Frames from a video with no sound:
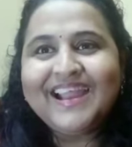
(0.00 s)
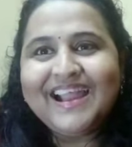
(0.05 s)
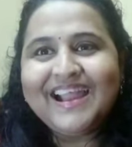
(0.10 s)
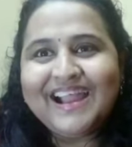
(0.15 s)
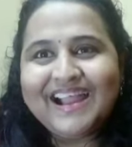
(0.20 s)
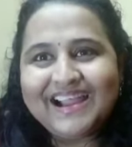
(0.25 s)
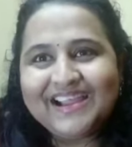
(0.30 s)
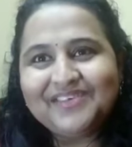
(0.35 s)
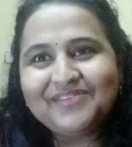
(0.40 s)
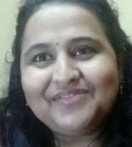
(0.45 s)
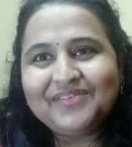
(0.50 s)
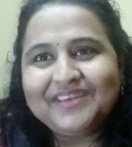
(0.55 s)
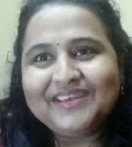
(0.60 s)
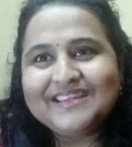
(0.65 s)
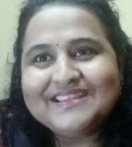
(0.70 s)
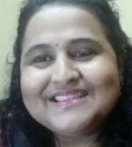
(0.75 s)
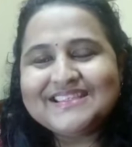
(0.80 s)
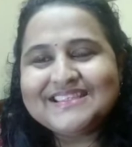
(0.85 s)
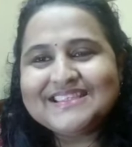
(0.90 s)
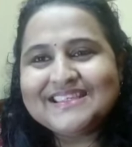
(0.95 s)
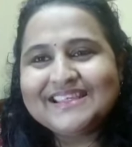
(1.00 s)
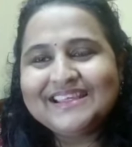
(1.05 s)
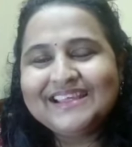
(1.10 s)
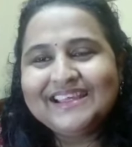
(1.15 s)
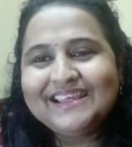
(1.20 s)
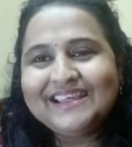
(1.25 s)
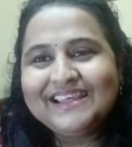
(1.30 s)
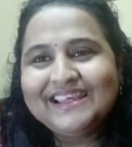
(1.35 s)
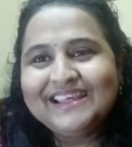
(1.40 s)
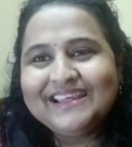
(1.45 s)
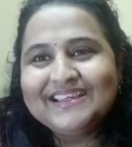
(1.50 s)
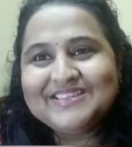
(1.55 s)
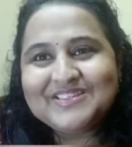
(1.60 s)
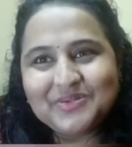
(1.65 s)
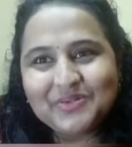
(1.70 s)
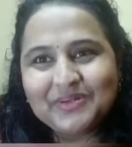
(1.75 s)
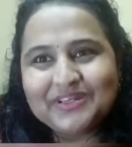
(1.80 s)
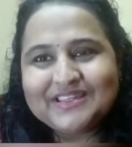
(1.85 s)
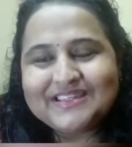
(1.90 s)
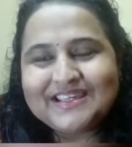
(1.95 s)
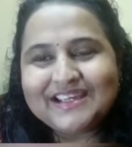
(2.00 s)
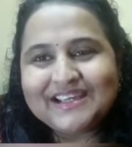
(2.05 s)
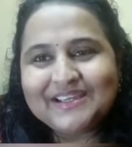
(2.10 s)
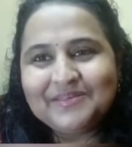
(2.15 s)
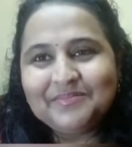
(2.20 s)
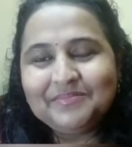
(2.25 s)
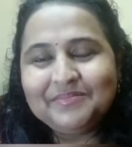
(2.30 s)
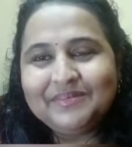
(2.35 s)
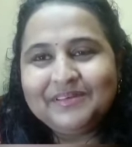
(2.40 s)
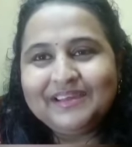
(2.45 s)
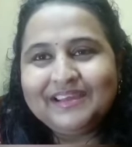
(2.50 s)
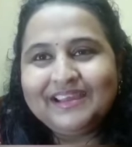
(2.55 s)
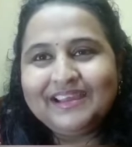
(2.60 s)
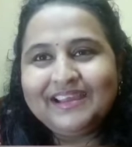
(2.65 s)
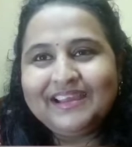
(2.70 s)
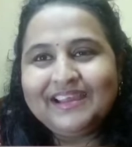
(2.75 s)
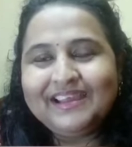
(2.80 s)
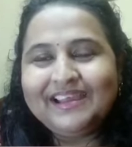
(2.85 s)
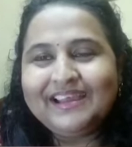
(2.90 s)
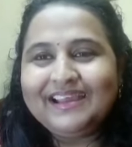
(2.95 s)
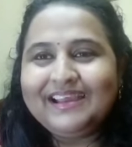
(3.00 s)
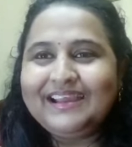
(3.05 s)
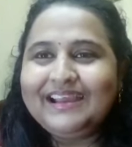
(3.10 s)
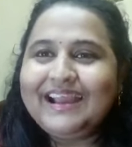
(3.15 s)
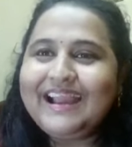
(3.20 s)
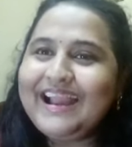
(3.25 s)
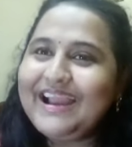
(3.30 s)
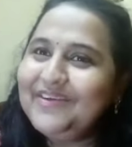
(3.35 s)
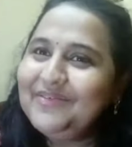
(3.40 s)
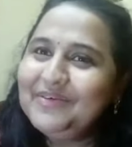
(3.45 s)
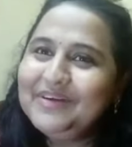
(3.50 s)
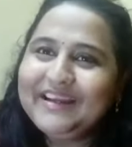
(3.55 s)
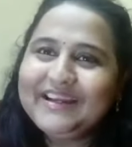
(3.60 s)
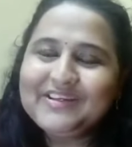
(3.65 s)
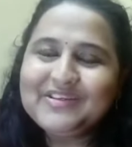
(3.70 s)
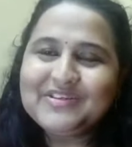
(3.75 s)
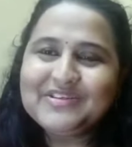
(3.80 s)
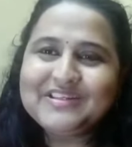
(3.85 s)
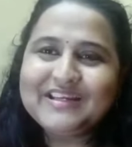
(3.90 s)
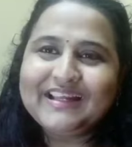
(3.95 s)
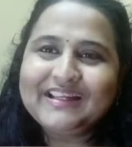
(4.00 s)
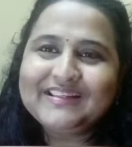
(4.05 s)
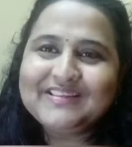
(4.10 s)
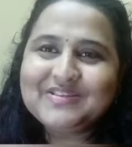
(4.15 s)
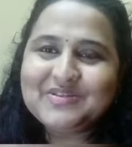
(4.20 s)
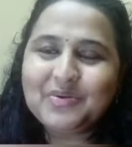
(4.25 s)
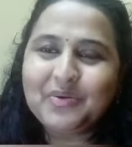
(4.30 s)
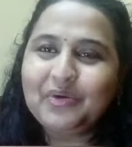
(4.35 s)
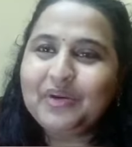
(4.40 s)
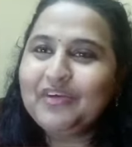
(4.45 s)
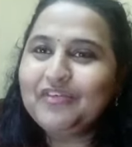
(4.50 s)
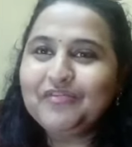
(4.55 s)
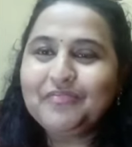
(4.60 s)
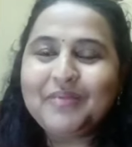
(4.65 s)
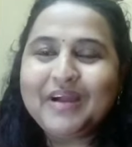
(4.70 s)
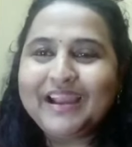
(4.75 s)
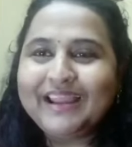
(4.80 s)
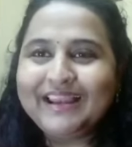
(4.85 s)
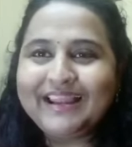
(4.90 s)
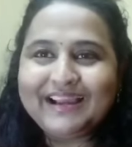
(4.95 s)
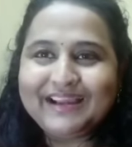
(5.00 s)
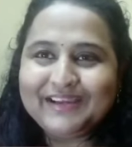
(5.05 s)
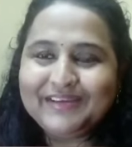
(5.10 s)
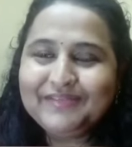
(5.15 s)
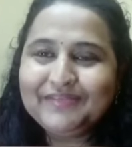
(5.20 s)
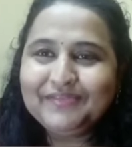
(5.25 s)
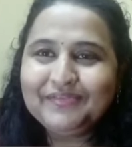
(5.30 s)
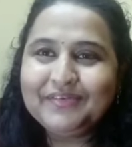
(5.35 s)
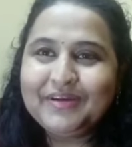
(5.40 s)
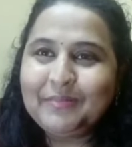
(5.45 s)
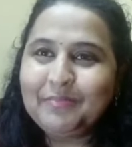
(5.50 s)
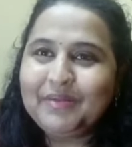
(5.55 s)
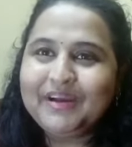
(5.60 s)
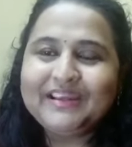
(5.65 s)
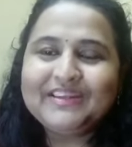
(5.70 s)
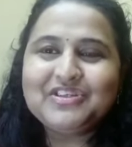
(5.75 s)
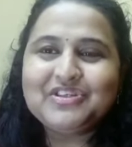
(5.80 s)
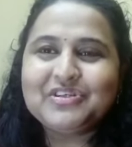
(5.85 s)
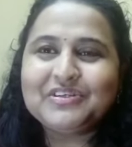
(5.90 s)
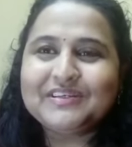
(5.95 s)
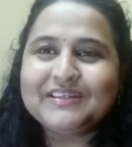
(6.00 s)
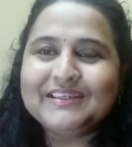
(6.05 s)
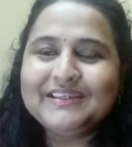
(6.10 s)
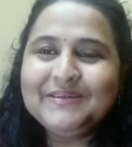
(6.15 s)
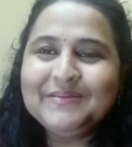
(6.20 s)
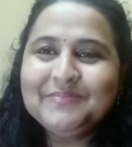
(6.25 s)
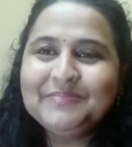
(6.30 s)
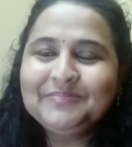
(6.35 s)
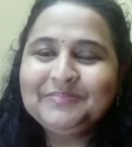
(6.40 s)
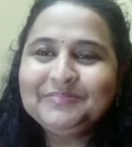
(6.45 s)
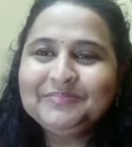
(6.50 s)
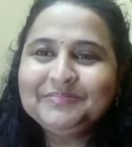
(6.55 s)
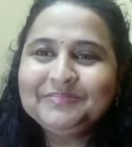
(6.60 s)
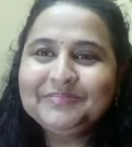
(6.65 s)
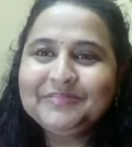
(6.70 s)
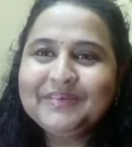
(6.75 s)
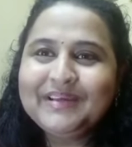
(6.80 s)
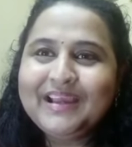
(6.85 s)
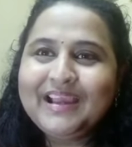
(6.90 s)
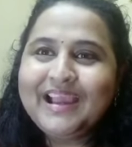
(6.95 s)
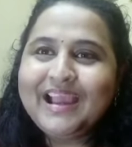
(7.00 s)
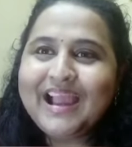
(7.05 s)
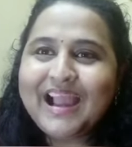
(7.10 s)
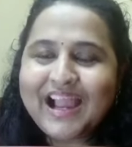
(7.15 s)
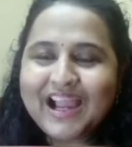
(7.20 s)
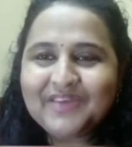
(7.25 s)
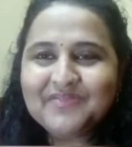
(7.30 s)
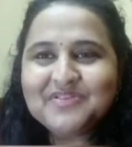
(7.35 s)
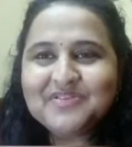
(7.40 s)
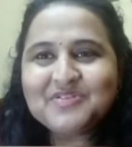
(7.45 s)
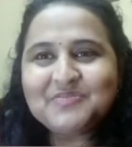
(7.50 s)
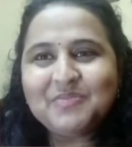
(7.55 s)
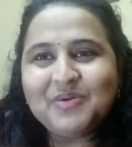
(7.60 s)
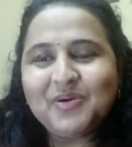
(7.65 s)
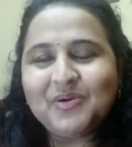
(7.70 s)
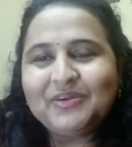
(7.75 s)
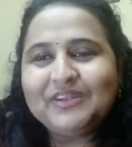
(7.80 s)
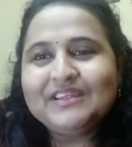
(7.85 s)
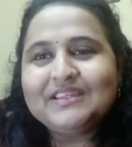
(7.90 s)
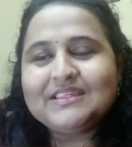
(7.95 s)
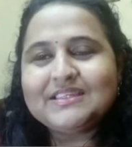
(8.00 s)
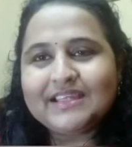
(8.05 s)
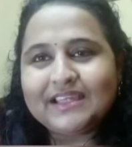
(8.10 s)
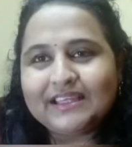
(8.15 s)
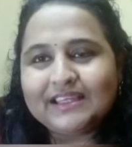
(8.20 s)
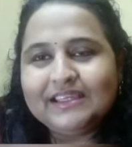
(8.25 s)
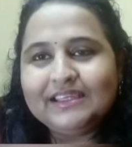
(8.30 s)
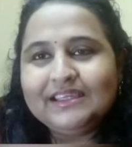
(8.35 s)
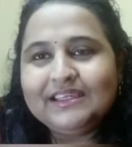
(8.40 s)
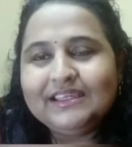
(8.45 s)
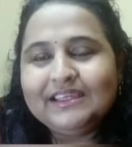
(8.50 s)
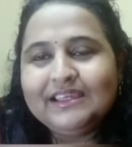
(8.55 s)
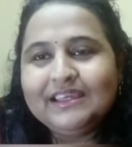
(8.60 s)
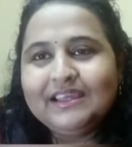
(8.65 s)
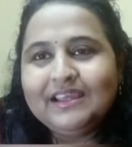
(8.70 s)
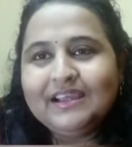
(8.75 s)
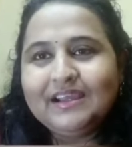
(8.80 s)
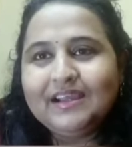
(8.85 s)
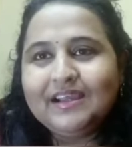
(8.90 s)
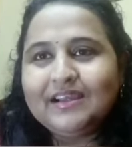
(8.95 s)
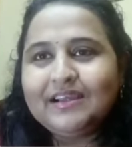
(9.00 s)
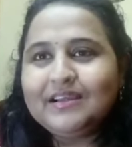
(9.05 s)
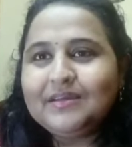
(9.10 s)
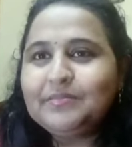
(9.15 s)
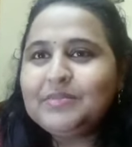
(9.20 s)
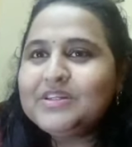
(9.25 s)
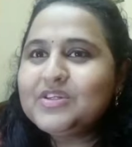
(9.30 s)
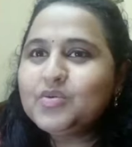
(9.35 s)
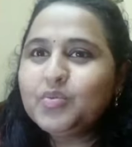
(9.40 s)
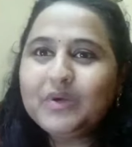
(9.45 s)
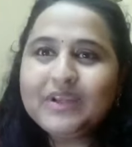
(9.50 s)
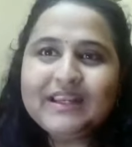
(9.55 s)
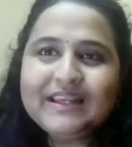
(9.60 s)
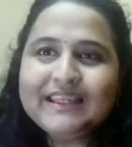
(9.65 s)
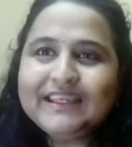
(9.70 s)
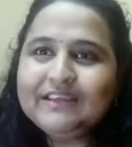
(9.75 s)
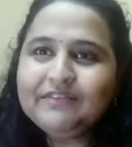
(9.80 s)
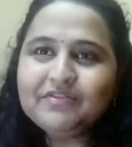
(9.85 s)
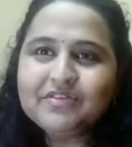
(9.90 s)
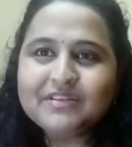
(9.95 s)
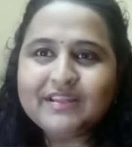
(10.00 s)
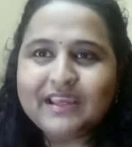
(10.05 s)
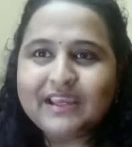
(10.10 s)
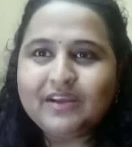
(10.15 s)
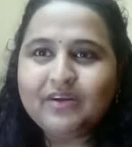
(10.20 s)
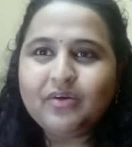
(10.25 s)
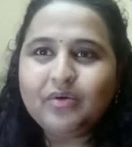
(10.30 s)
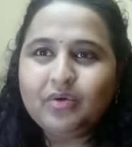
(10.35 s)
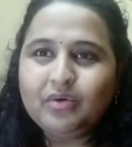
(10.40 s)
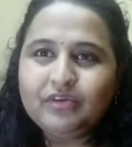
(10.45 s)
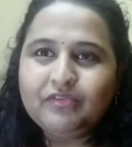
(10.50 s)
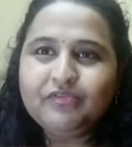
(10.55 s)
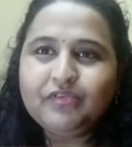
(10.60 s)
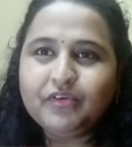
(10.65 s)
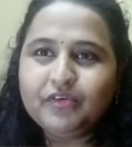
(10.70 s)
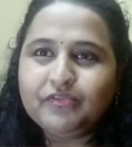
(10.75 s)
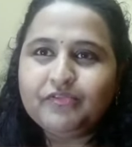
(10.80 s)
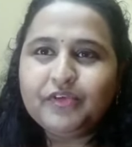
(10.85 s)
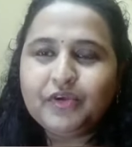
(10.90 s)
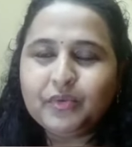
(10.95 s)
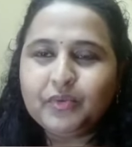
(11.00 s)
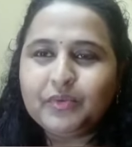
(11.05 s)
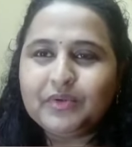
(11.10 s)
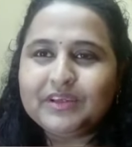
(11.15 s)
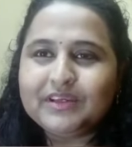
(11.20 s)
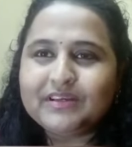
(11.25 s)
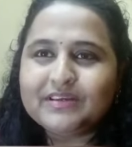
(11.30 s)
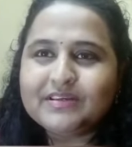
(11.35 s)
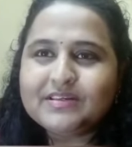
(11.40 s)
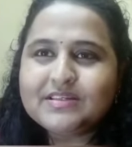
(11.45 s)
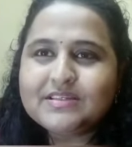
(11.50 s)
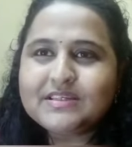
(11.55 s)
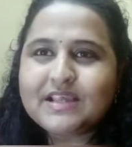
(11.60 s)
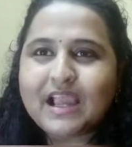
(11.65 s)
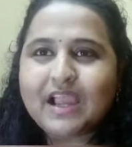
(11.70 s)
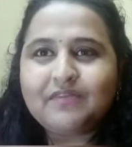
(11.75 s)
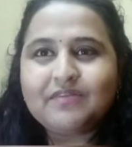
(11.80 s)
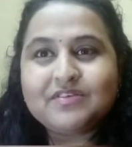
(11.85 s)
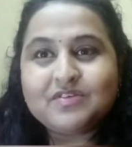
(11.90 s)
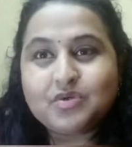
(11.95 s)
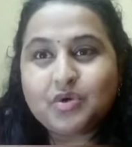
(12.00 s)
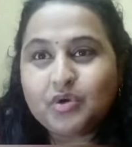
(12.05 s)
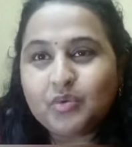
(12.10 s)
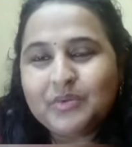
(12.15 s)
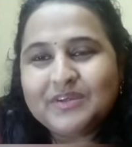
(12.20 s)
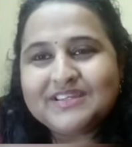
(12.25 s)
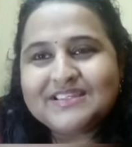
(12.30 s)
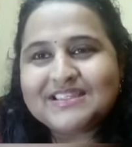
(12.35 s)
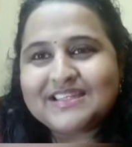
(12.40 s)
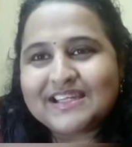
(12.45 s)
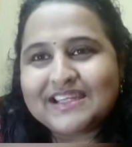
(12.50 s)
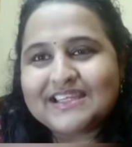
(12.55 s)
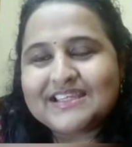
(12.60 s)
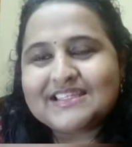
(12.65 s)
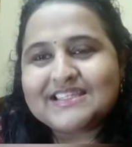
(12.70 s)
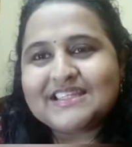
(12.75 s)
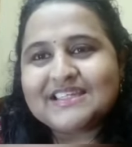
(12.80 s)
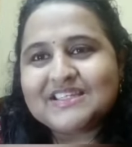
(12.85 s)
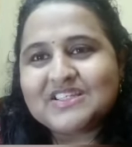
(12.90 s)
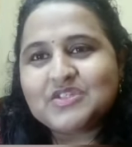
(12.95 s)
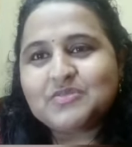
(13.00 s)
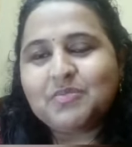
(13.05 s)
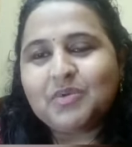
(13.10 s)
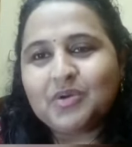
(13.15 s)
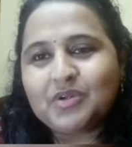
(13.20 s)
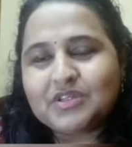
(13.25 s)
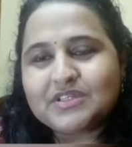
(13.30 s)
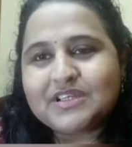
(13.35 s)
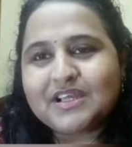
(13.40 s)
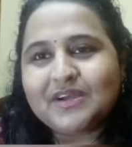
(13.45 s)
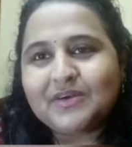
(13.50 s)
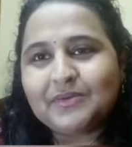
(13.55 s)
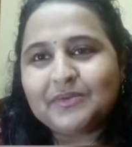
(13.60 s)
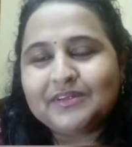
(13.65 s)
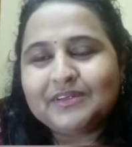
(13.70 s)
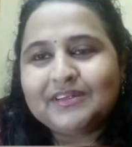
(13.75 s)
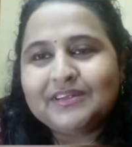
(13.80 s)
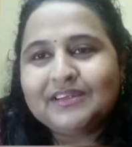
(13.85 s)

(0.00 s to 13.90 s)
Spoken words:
Hi friends, story time. I would like to tell the story of my life, my journey. I was born in Delhi, but we lived there only for a few years. I was always raised in a small town.